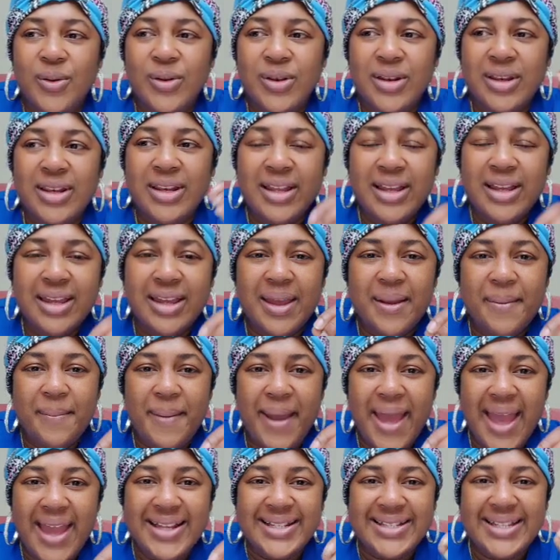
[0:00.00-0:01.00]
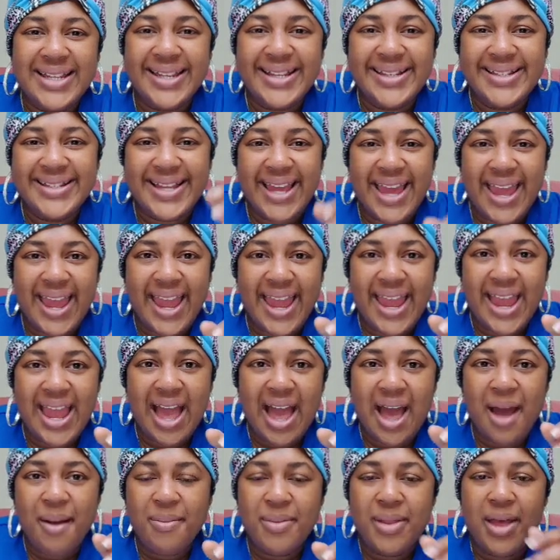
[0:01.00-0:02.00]
looking back today,
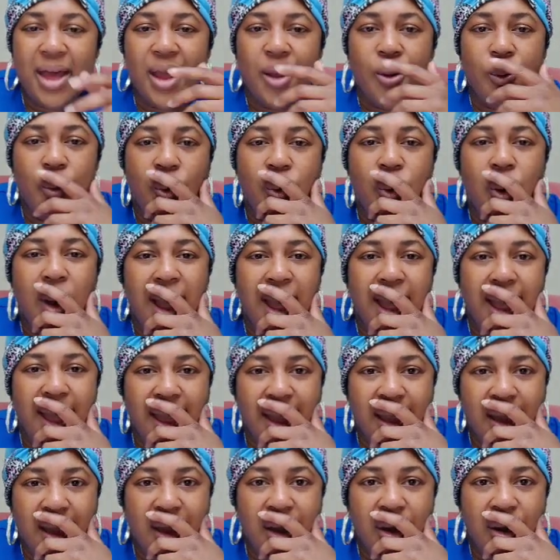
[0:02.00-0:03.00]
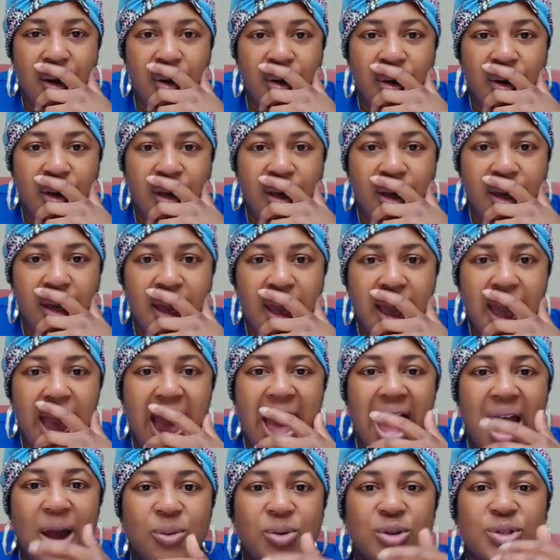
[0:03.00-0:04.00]
I'm like, wow,
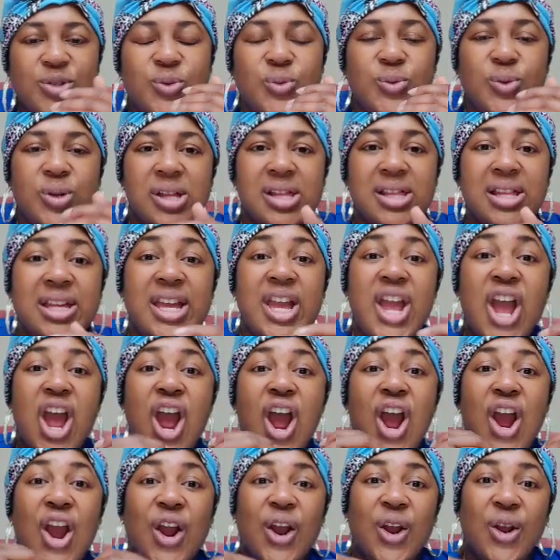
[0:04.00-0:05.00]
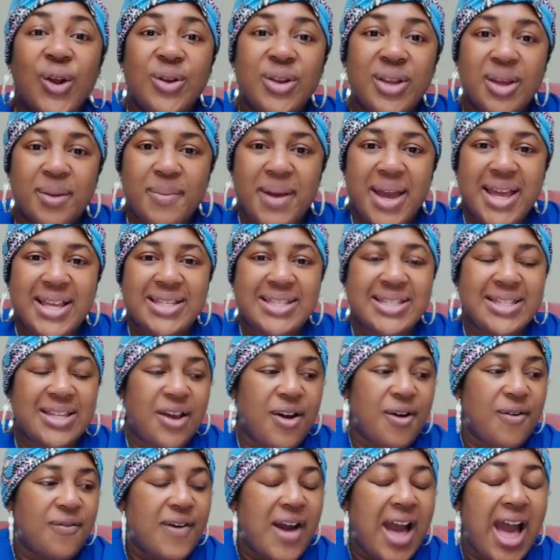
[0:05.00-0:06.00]
I was really hurting
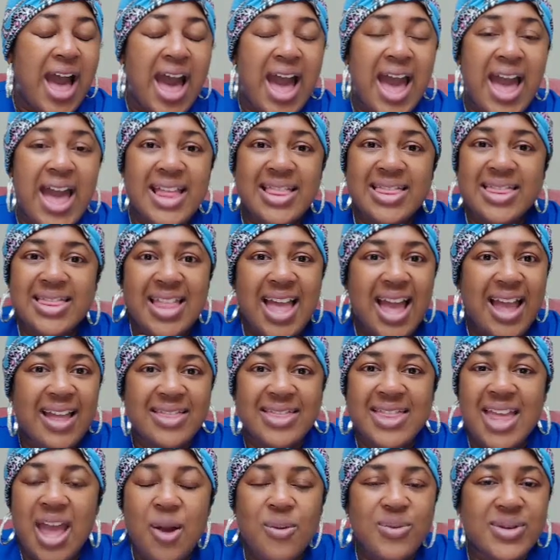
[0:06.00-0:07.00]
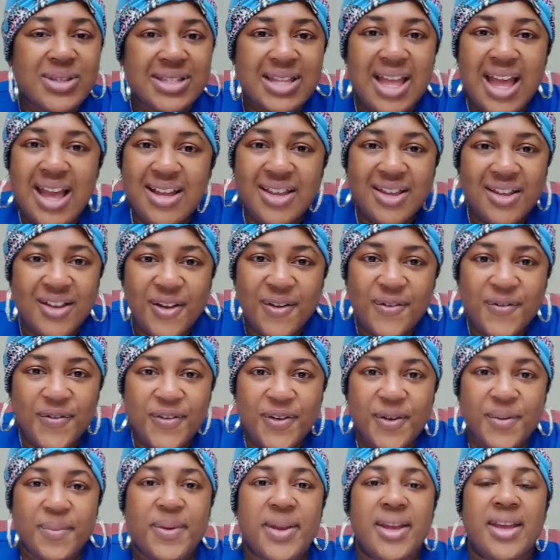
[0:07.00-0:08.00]
myself. That was not good
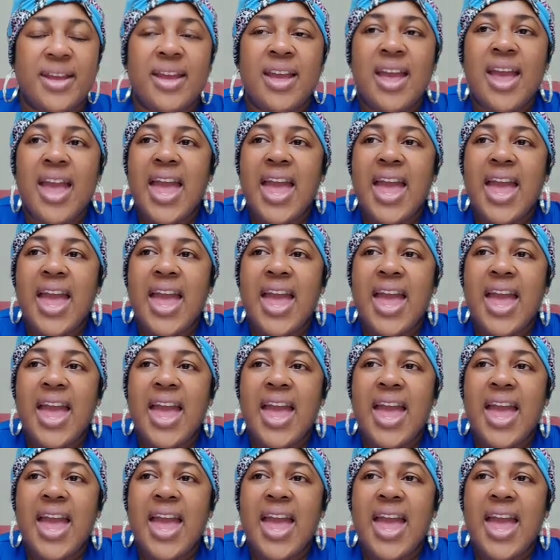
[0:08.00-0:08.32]
for me.